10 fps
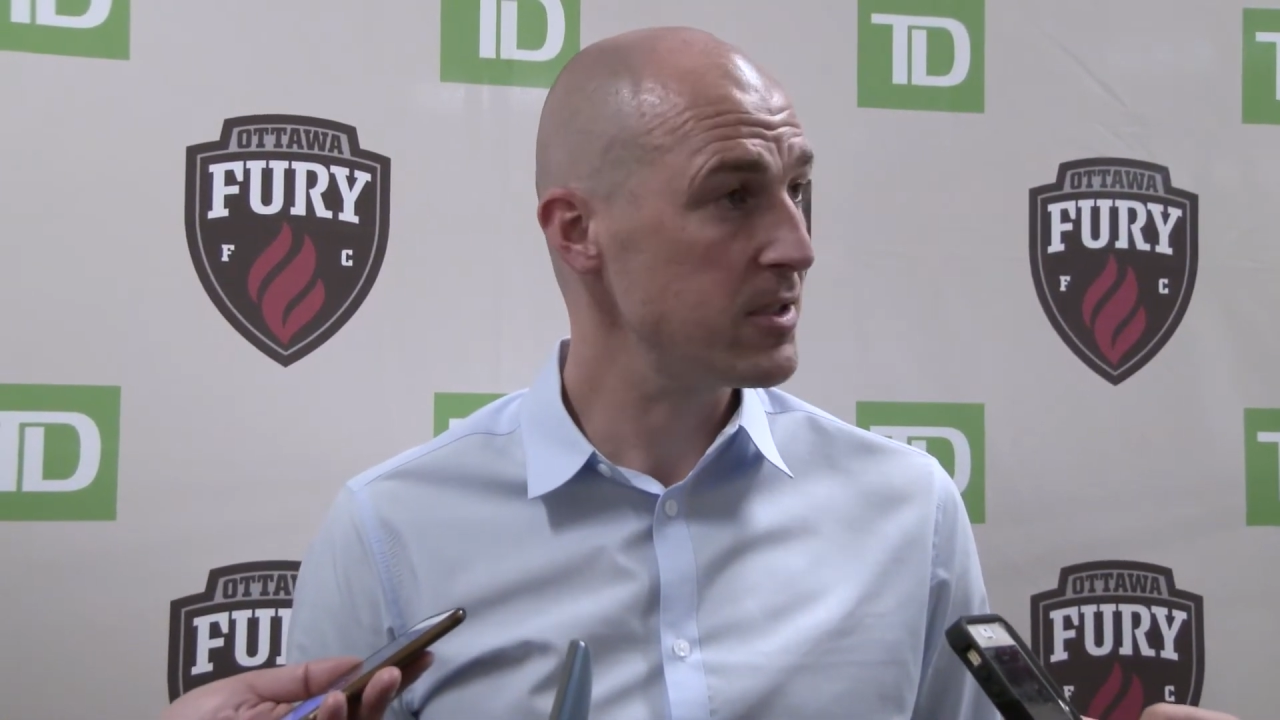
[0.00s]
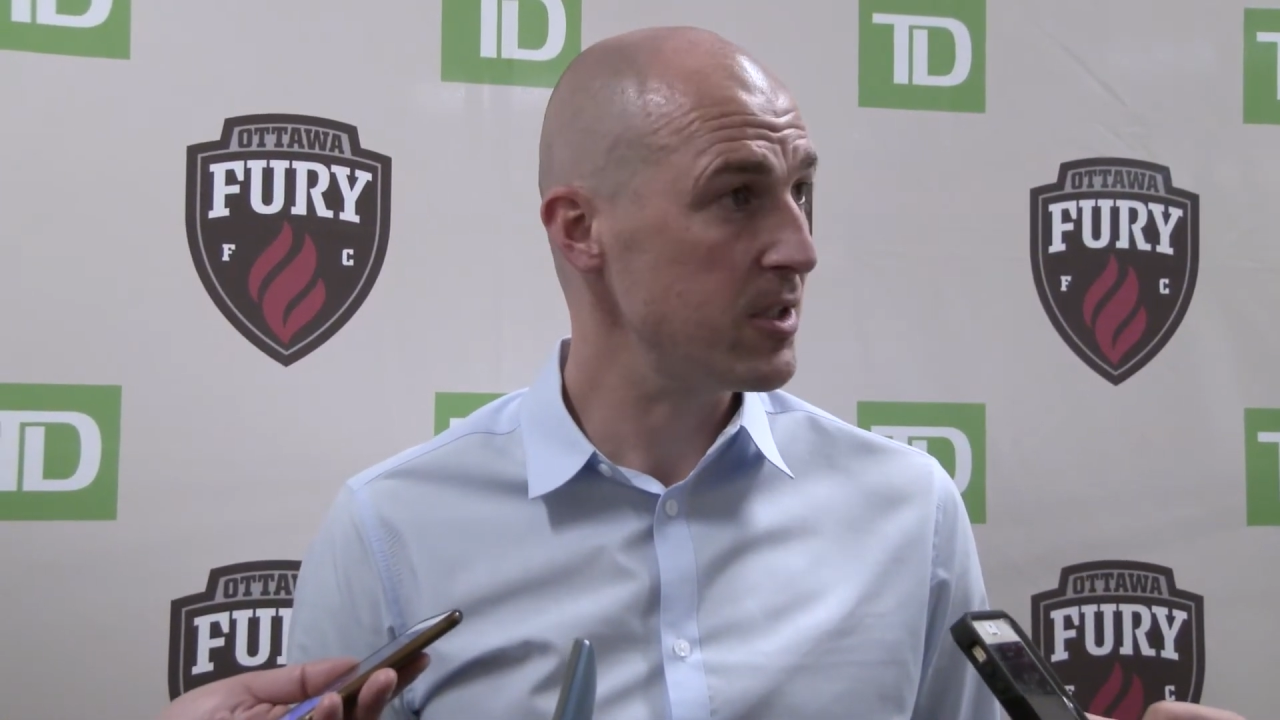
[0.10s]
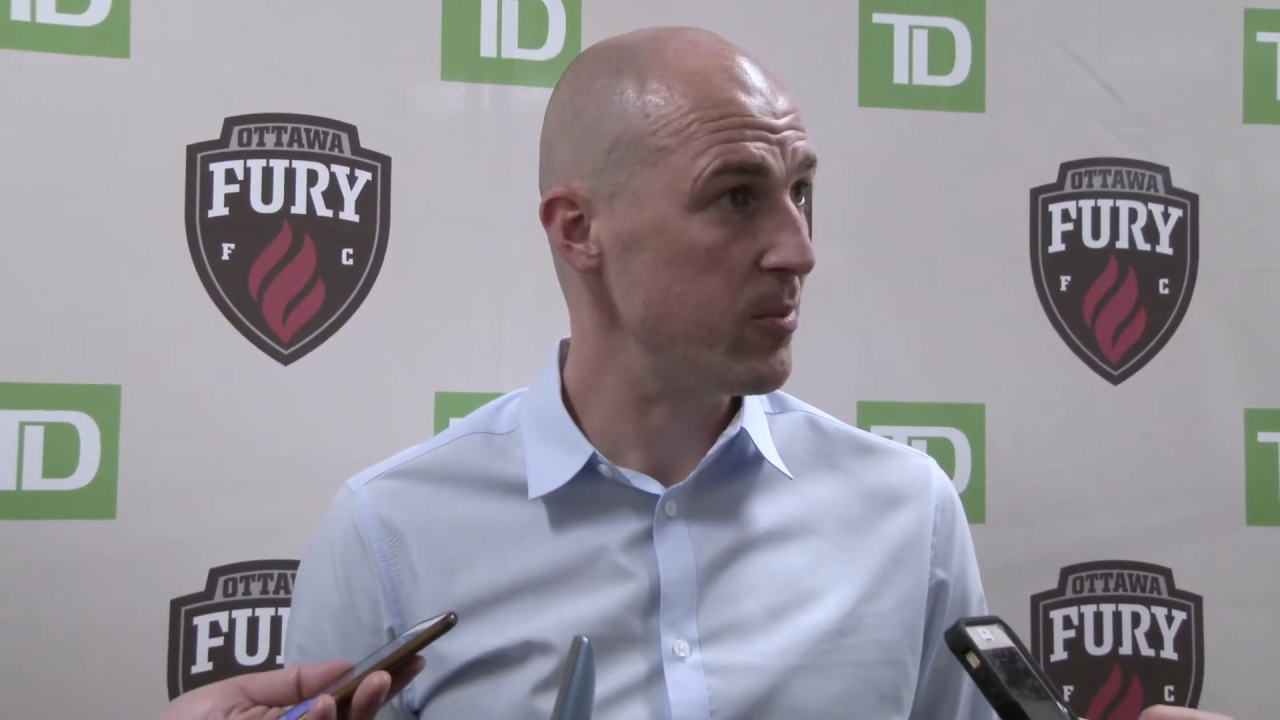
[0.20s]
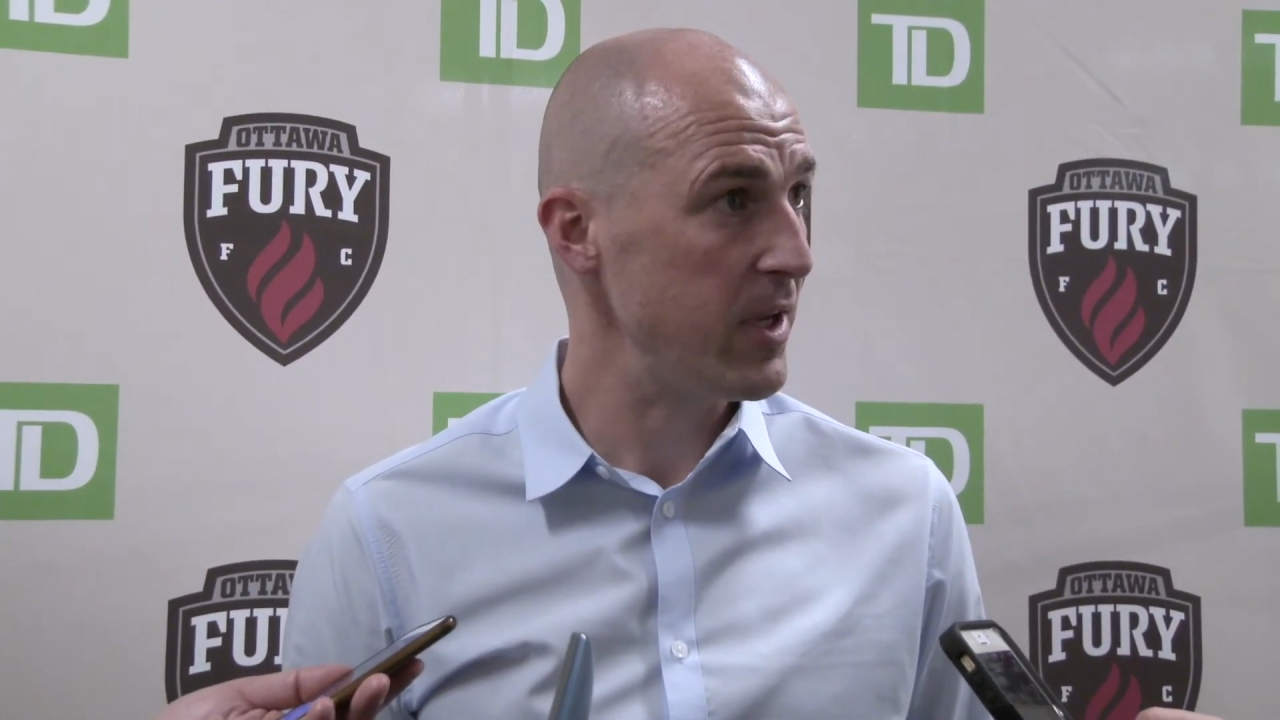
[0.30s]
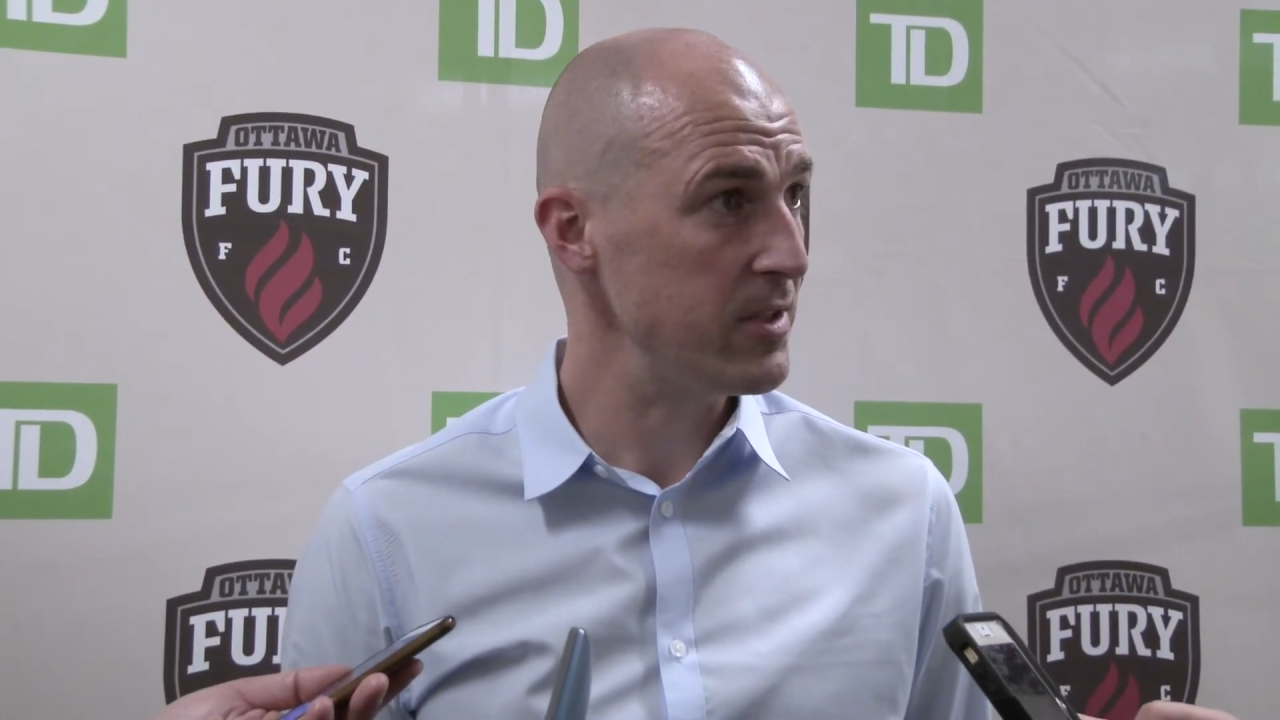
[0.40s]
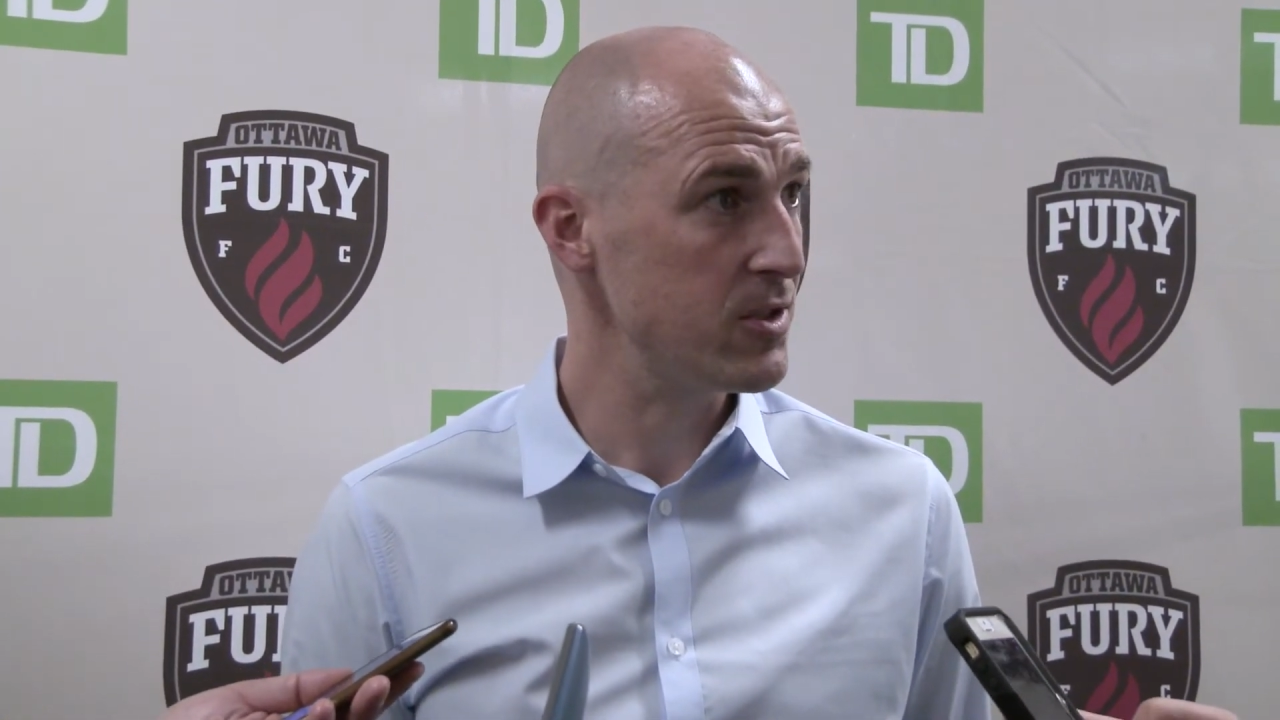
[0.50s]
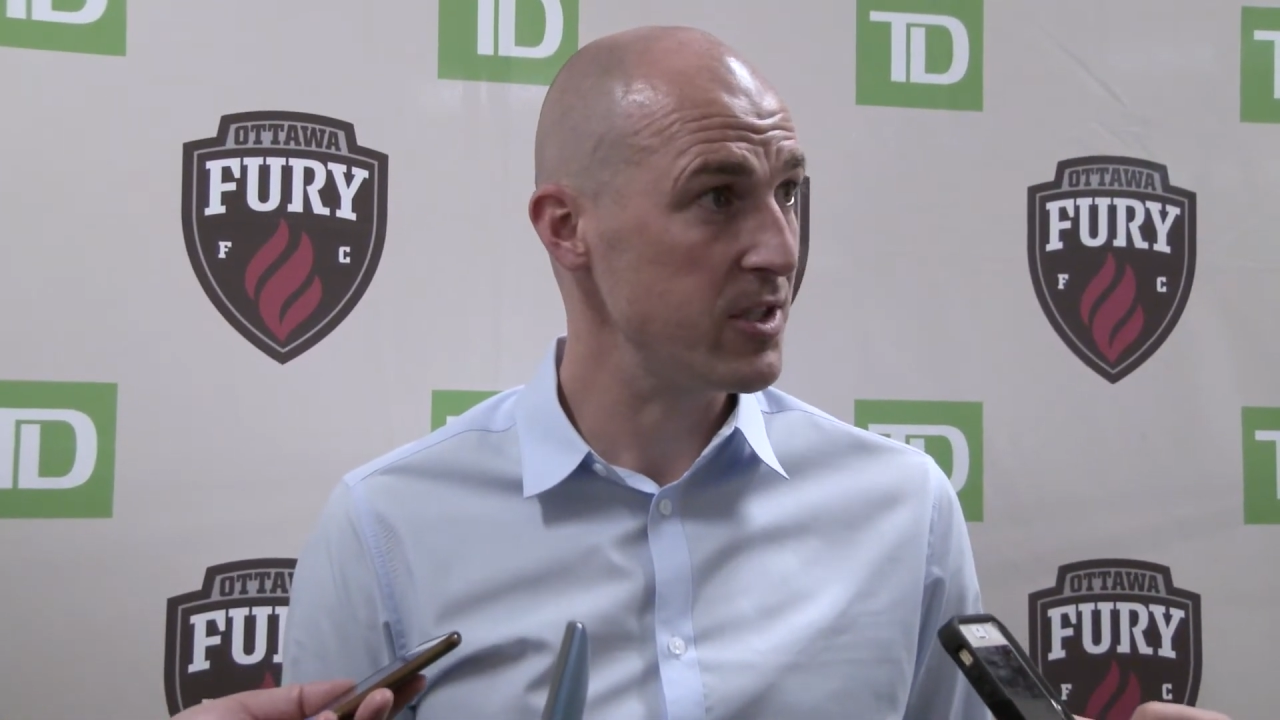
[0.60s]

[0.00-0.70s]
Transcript: to the bench,